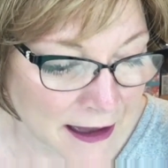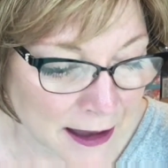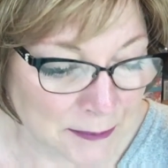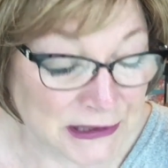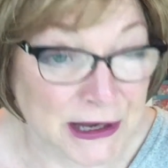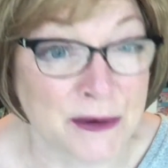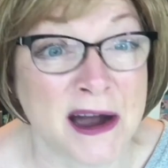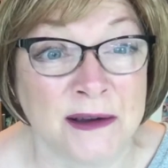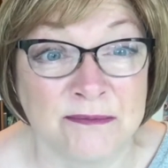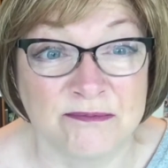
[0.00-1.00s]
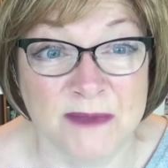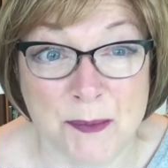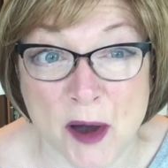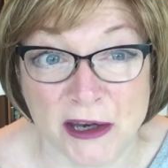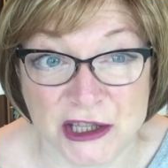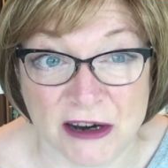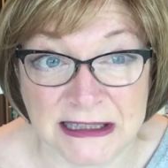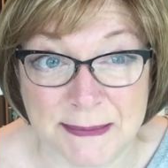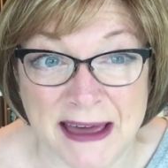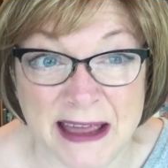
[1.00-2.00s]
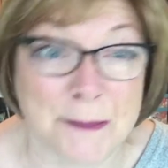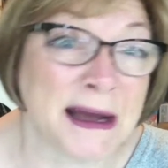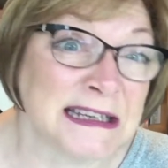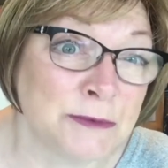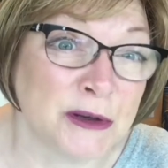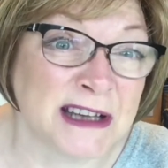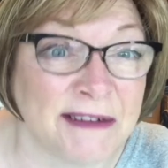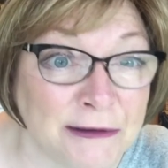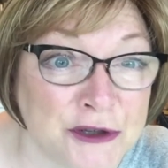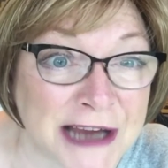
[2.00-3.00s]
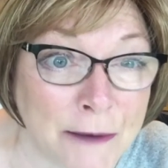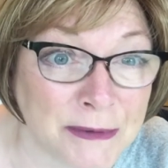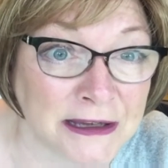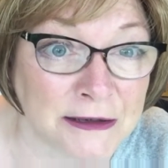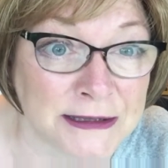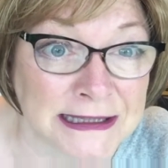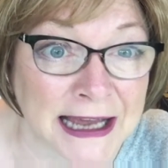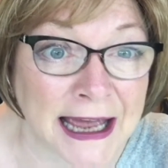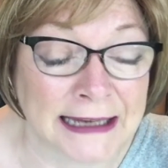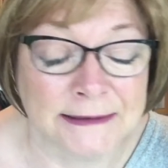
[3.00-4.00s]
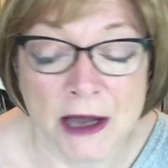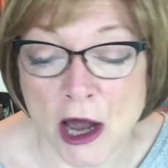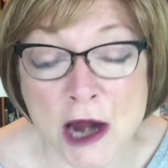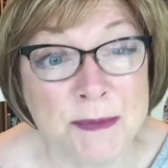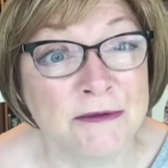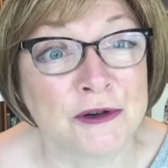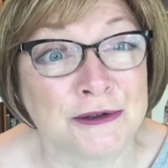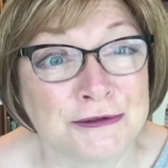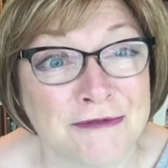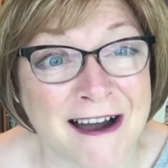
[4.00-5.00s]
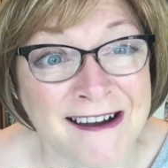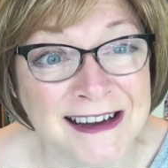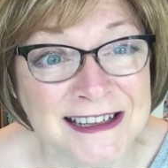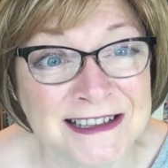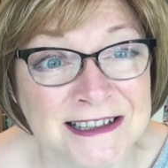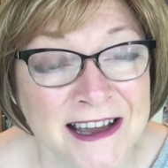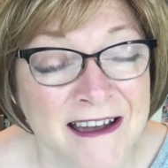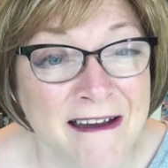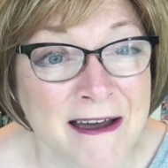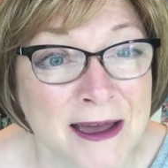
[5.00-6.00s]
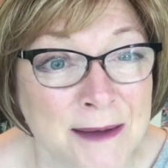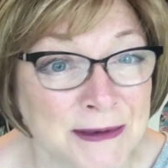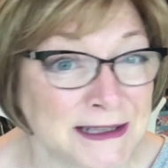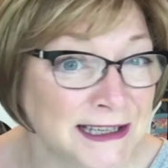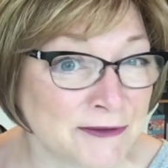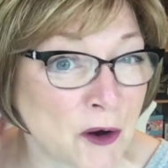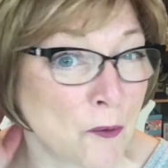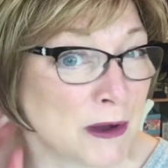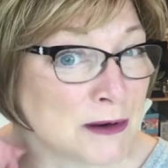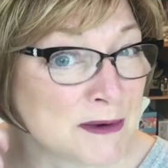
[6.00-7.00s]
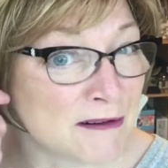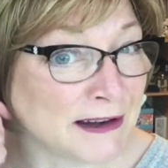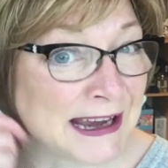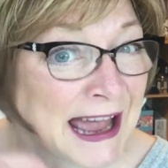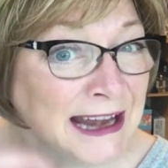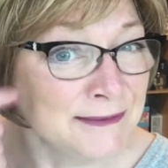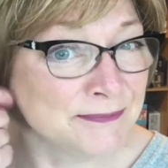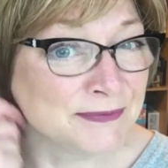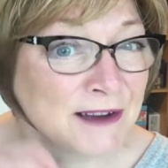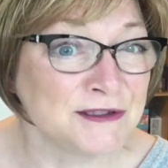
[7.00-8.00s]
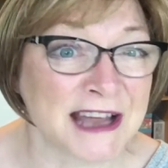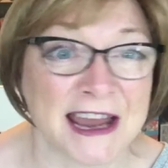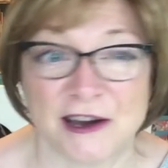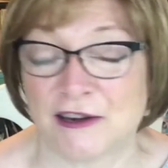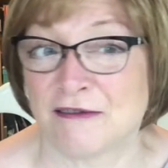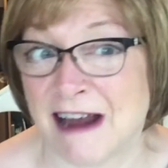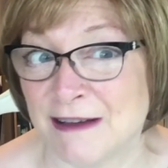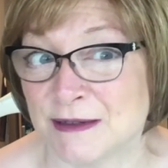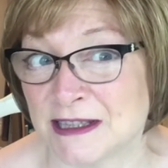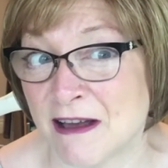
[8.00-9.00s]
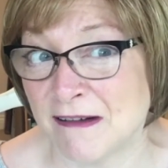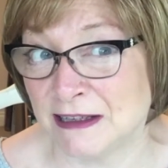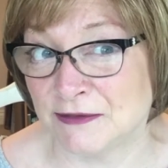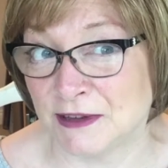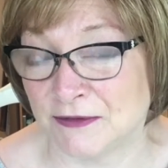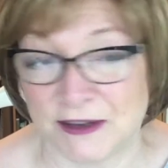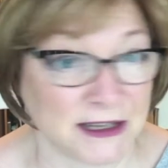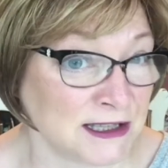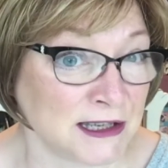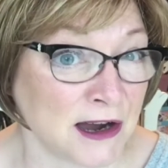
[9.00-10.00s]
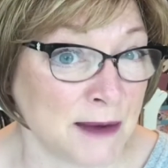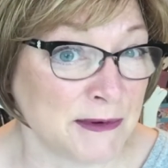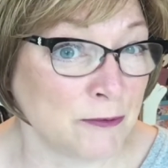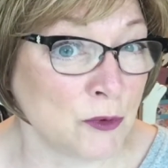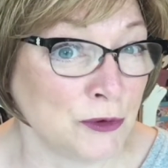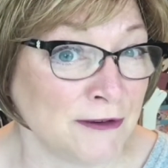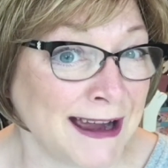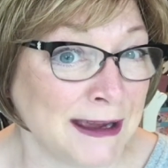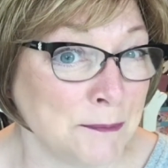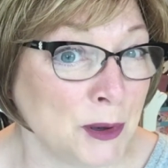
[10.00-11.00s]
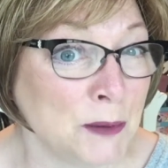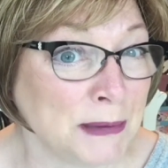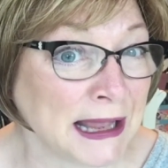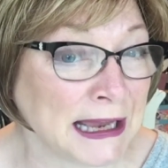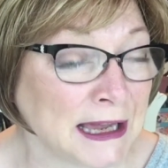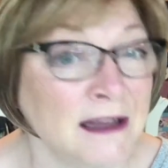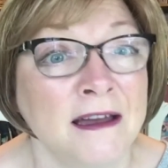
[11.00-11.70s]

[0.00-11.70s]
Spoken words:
So I apologise about that, but I did want to have a little chat with you today. Hope you're all right. You can see I've got Wilma on again. I've taken her outside for the first time. I've worn her out in public.